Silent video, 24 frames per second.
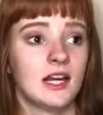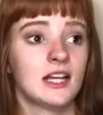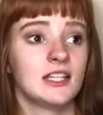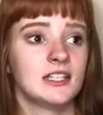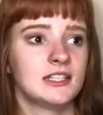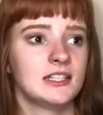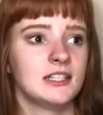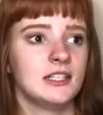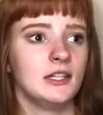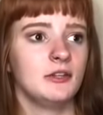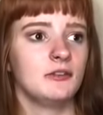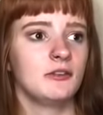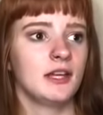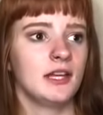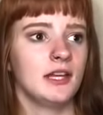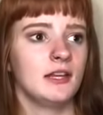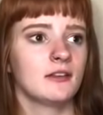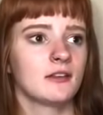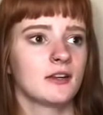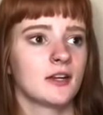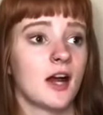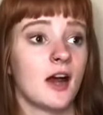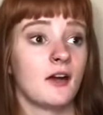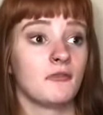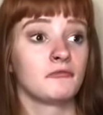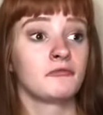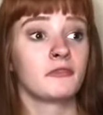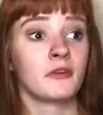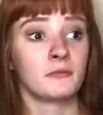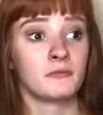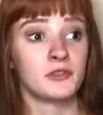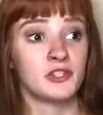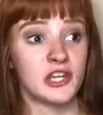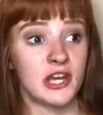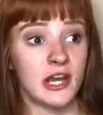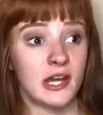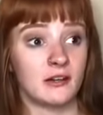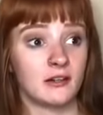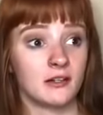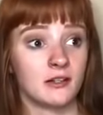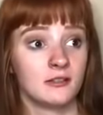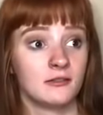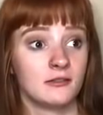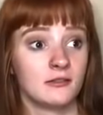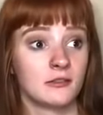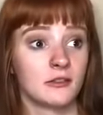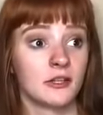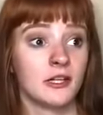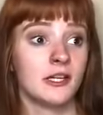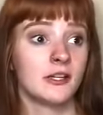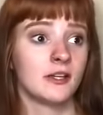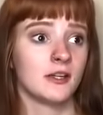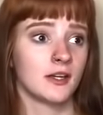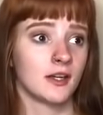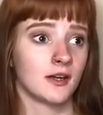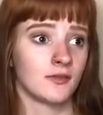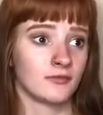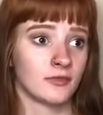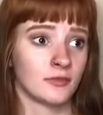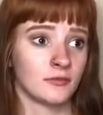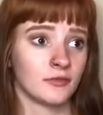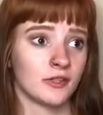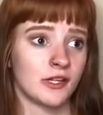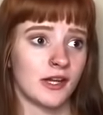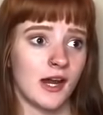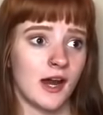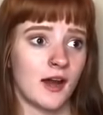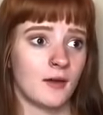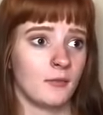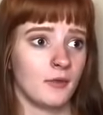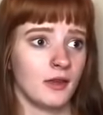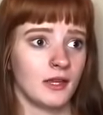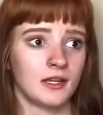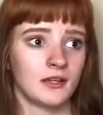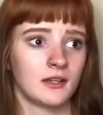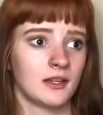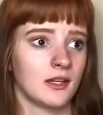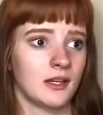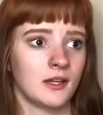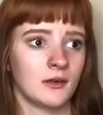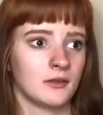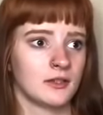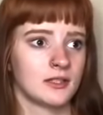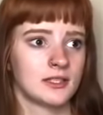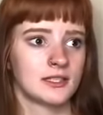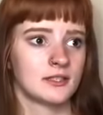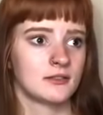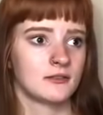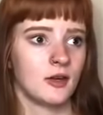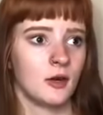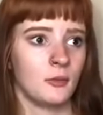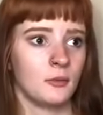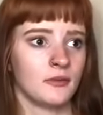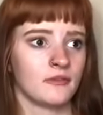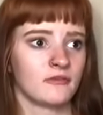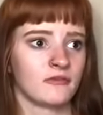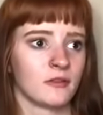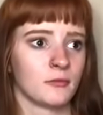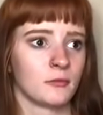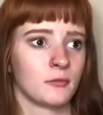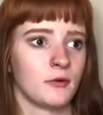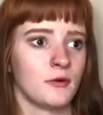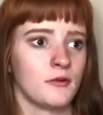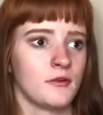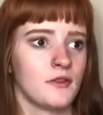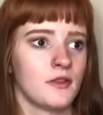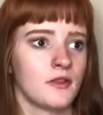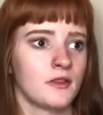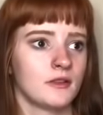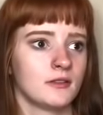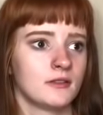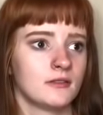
Because you can either come from jail or you can come from rehab. Like, it's open for both.